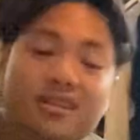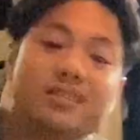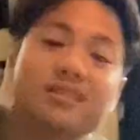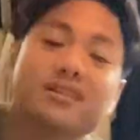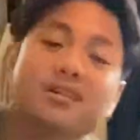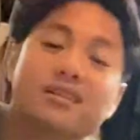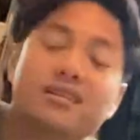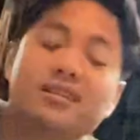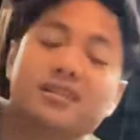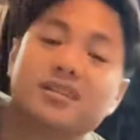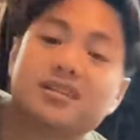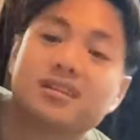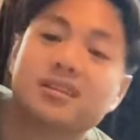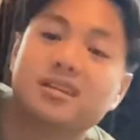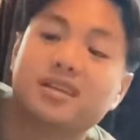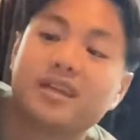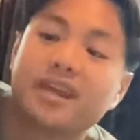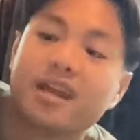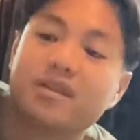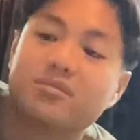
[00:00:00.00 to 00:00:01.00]
the
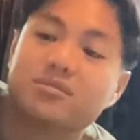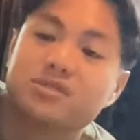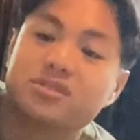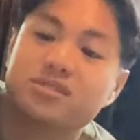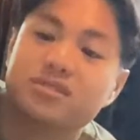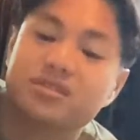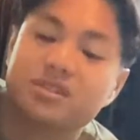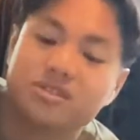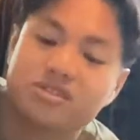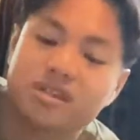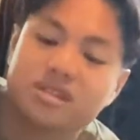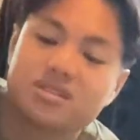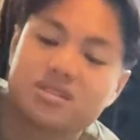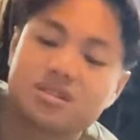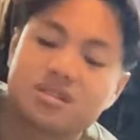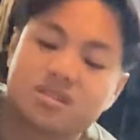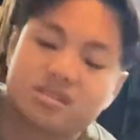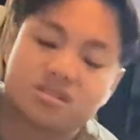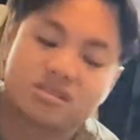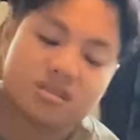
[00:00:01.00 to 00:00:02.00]
camera's doing it
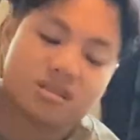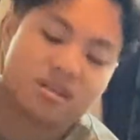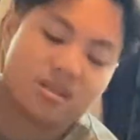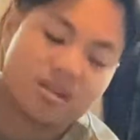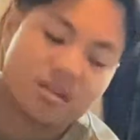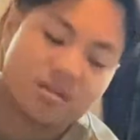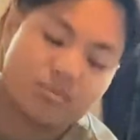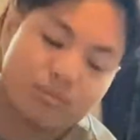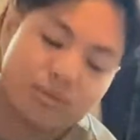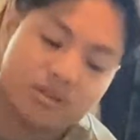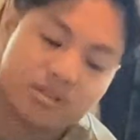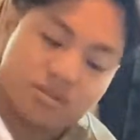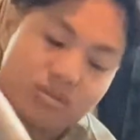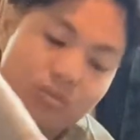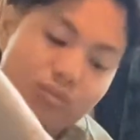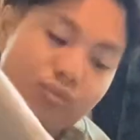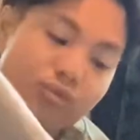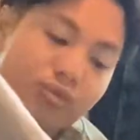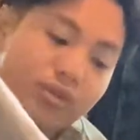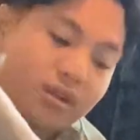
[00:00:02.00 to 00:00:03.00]
justice, but it's a
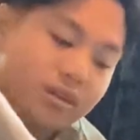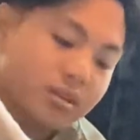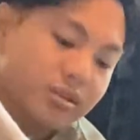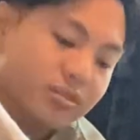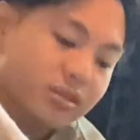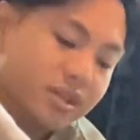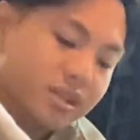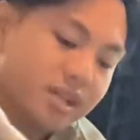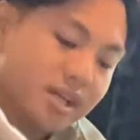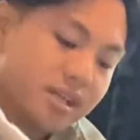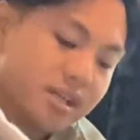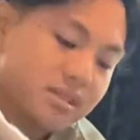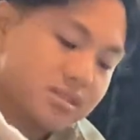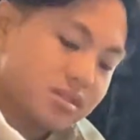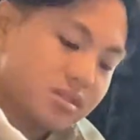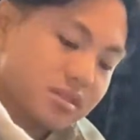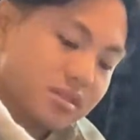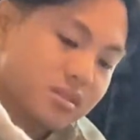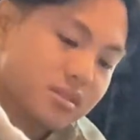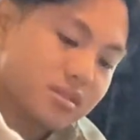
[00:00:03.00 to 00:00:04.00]
really, really
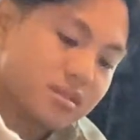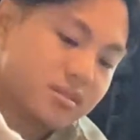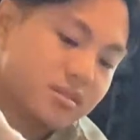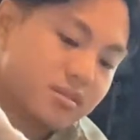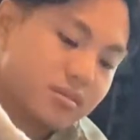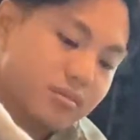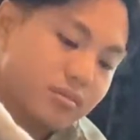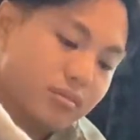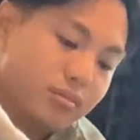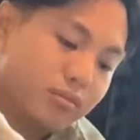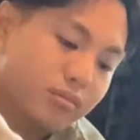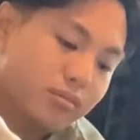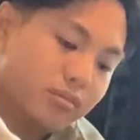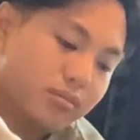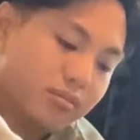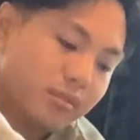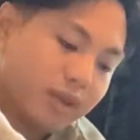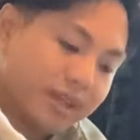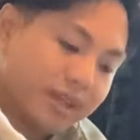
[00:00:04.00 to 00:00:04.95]
nice like